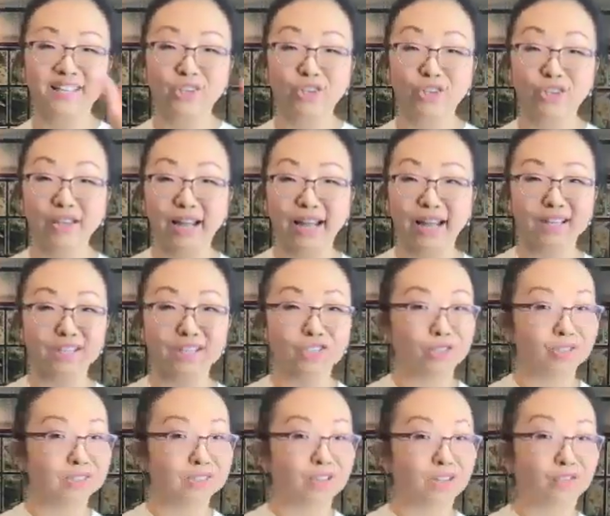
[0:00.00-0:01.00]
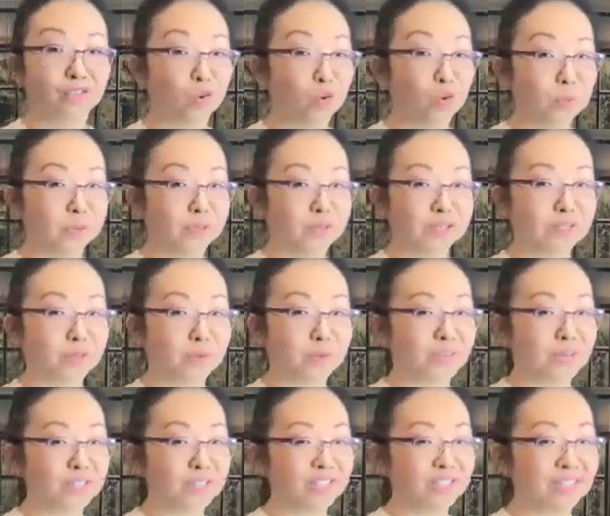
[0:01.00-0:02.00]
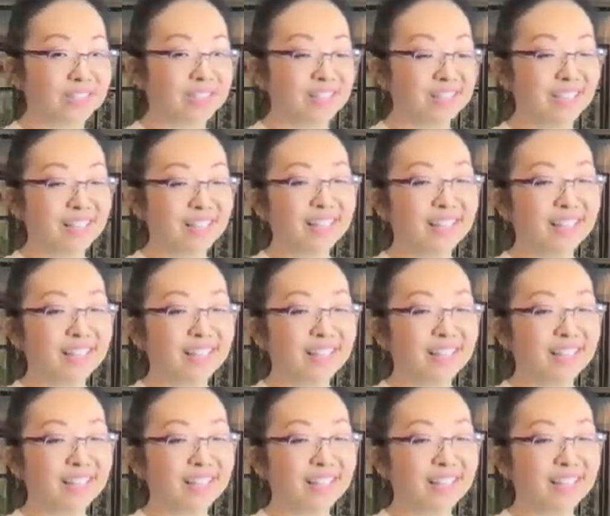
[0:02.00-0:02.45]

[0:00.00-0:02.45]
You can ask yourself open-ended questions